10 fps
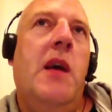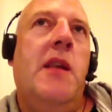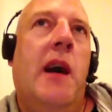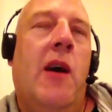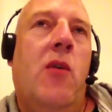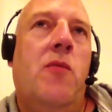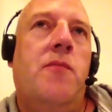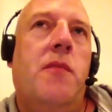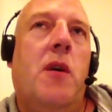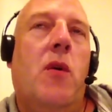Now,
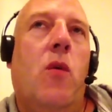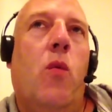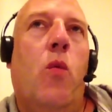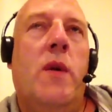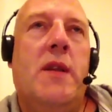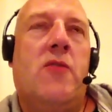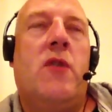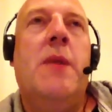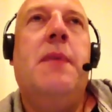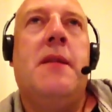we
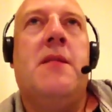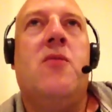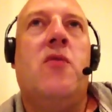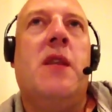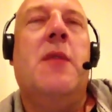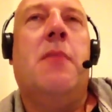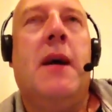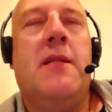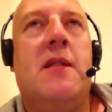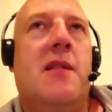describe that story in the
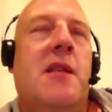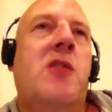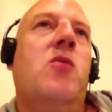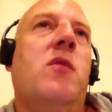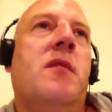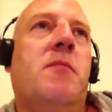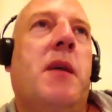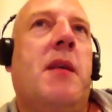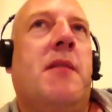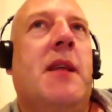past continuous
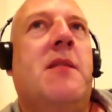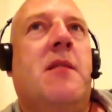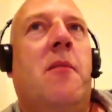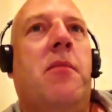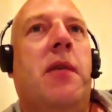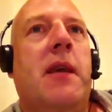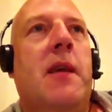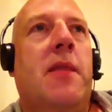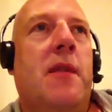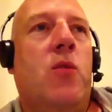because that's something
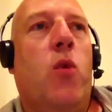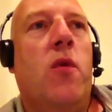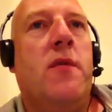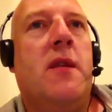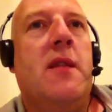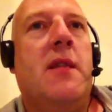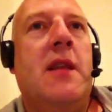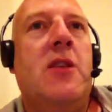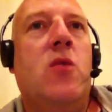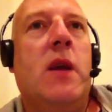that was
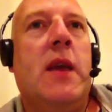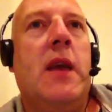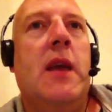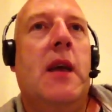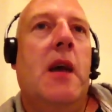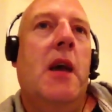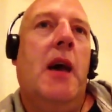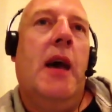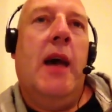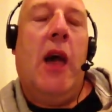continuing
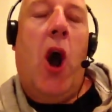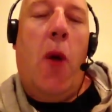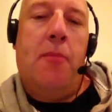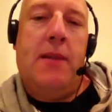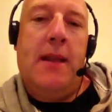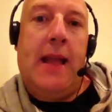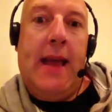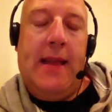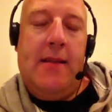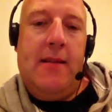up to
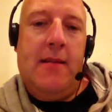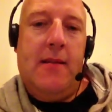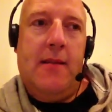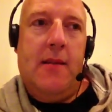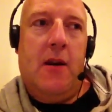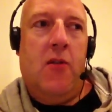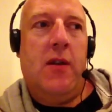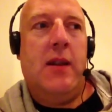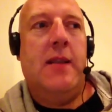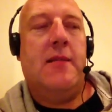date, or
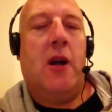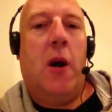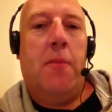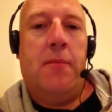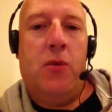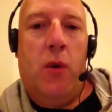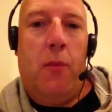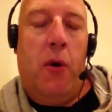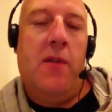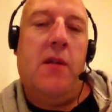at least up to a
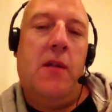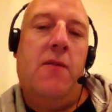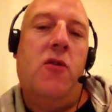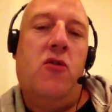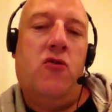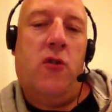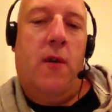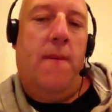point in the future.